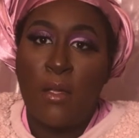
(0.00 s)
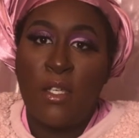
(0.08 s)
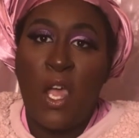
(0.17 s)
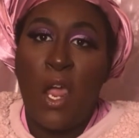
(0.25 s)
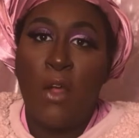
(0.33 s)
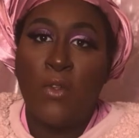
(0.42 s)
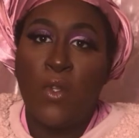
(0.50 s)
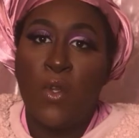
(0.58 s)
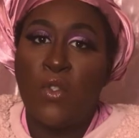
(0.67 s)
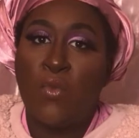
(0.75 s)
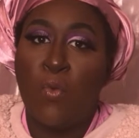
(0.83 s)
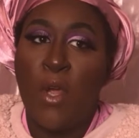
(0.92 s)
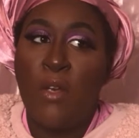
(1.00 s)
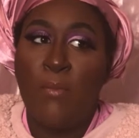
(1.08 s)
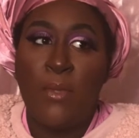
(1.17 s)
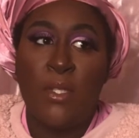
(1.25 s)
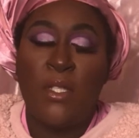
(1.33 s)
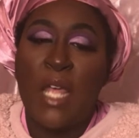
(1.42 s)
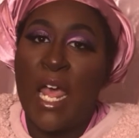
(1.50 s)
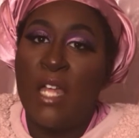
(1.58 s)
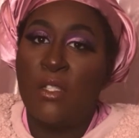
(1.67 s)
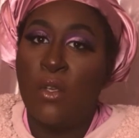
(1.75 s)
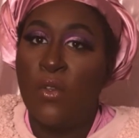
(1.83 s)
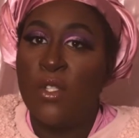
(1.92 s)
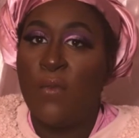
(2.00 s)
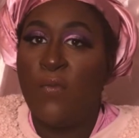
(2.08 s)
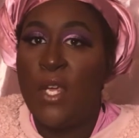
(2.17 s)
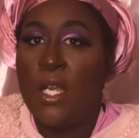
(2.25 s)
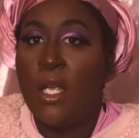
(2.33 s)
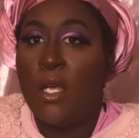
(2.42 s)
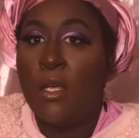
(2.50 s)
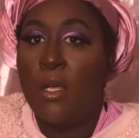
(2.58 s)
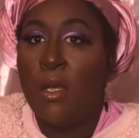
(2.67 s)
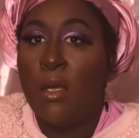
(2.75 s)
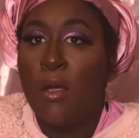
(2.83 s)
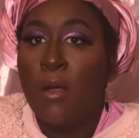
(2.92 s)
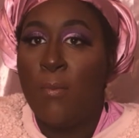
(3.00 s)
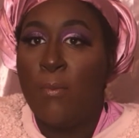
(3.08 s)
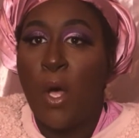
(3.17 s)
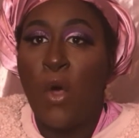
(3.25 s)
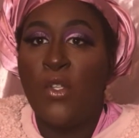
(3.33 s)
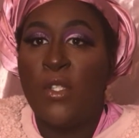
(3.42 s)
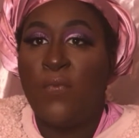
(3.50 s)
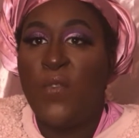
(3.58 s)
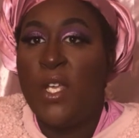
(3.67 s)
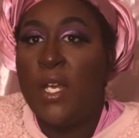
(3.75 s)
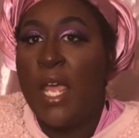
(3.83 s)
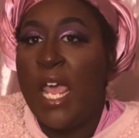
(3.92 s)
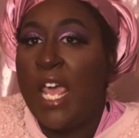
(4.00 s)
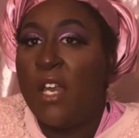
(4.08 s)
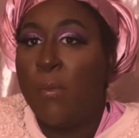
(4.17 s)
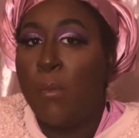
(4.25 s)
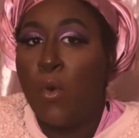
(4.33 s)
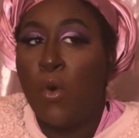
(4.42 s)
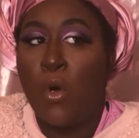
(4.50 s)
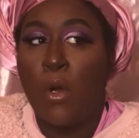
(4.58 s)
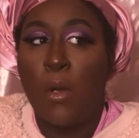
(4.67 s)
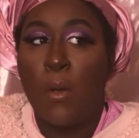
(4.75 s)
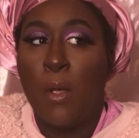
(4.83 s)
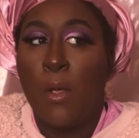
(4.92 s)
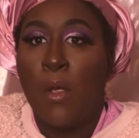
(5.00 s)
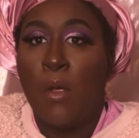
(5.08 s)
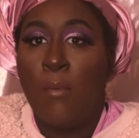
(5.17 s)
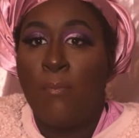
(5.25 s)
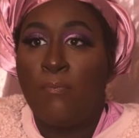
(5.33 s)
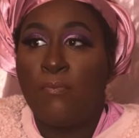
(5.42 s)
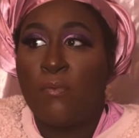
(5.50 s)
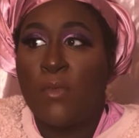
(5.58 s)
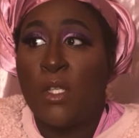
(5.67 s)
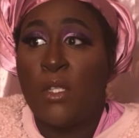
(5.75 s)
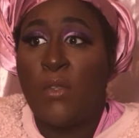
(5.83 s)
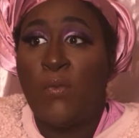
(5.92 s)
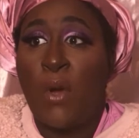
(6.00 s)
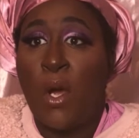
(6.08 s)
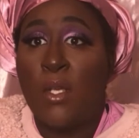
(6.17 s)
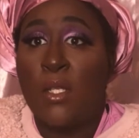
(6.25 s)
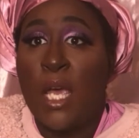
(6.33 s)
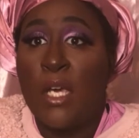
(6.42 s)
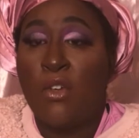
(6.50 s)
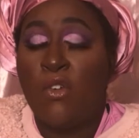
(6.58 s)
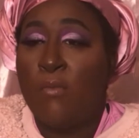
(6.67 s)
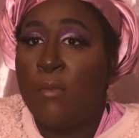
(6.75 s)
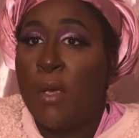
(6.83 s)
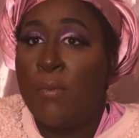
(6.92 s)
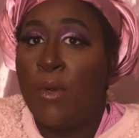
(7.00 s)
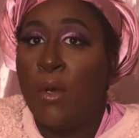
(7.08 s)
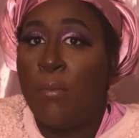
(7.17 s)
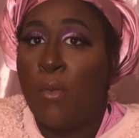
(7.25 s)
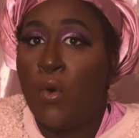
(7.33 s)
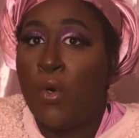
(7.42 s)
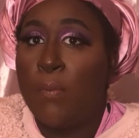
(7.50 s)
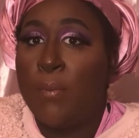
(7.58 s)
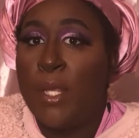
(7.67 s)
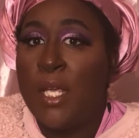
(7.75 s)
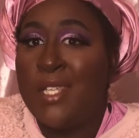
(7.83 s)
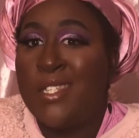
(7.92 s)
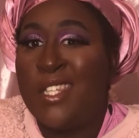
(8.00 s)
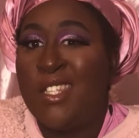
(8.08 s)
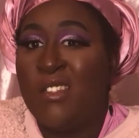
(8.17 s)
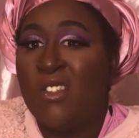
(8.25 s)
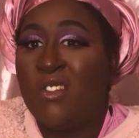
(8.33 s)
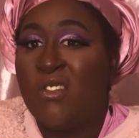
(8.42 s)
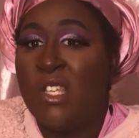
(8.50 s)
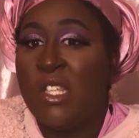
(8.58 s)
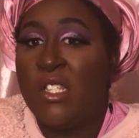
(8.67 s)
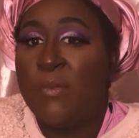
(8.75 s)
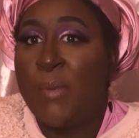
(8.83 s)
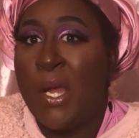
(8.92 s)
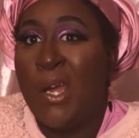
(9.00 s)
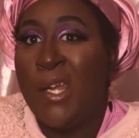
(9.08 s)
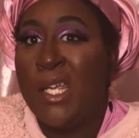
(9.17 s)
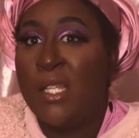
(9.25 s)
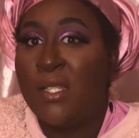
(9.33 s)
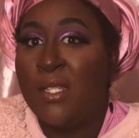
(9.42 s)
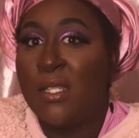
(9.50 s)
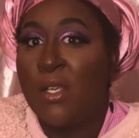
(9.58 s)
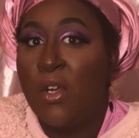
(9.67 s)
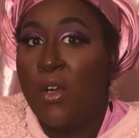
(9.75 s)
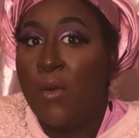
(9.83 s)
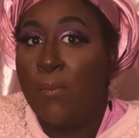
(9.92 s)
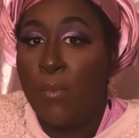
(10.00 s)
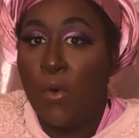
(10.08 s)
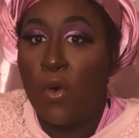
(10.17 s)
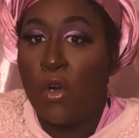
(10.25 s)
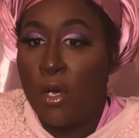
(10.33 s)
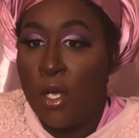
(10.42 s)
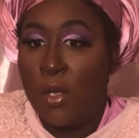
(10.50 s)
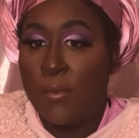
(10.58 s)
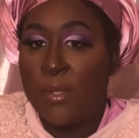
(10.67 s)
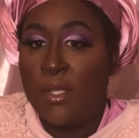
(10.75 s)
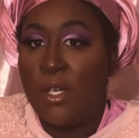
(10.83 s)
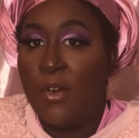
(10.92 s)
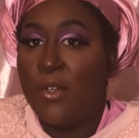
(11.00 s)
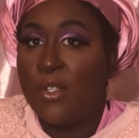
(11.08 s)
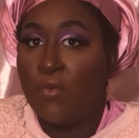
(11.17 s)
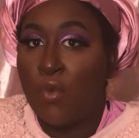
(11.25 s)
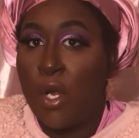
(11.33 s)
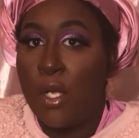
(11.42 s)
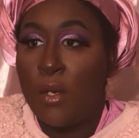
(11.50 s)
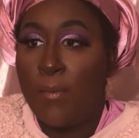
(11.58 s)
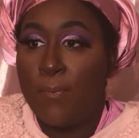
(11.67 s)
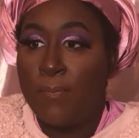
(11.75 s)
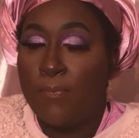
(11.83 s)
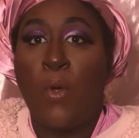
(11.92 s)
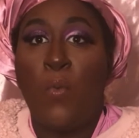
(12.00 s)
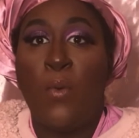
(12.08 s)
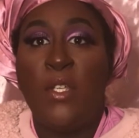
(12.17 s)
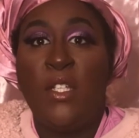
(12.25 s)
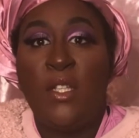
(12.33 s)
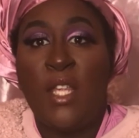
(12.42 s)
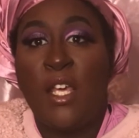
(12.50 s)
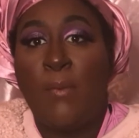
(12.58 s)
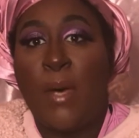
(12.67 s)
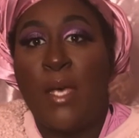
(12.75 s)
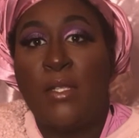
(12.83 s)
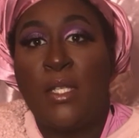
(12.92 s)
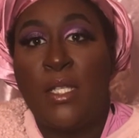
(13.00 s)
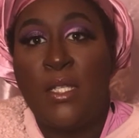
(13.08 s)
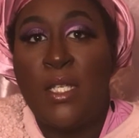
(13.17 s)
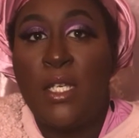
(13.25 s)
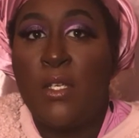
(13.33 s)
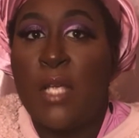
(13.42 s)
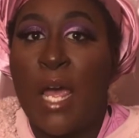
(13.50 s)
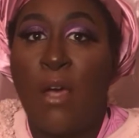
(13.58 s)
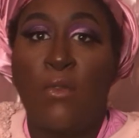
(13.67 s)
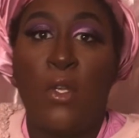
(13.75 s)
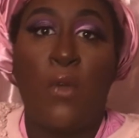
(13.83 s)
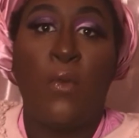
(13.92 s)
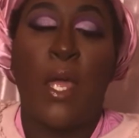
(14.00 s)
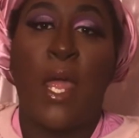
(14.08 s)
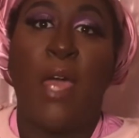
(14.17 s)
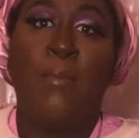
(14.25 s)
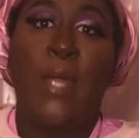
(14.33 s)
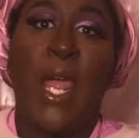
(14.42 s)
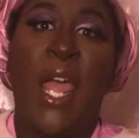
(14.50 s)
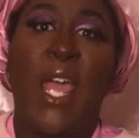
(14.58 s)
characters written besides Josefina. But Josefina had a more, as far as I can remember, a more pleasant experience, more series run. But when you think about Cecile, I don't know. I'm